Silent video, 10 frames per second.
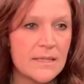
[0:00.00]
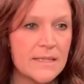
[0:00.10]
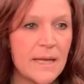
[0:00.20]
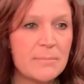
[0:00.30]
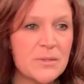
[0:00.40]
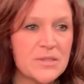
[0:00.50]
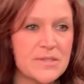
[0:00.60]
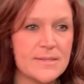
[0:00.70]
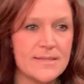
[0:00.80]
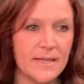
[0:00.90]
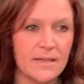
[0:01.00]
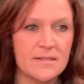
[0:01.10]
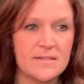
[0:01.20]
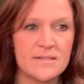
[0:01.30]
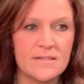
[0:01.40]
Number
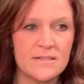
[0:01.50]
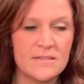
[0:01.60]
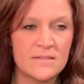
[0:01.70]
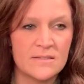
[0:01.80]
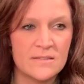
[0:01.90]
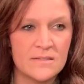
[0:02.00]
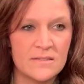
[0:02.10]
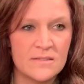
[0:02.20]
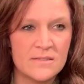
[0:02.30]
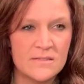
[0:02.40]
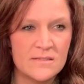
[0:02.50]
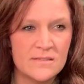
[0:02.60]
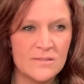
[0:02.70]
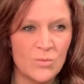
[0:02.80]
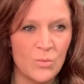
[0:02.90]
six.
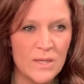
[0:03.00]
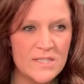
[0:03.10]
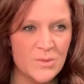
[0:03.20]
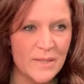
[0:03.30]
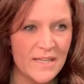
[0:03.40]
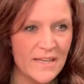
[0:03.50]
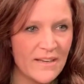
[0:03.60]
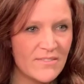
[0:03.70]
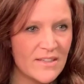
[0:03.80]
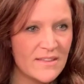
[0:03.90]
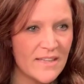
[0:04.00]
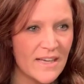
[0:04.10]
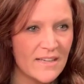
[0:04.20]
What do I have on that?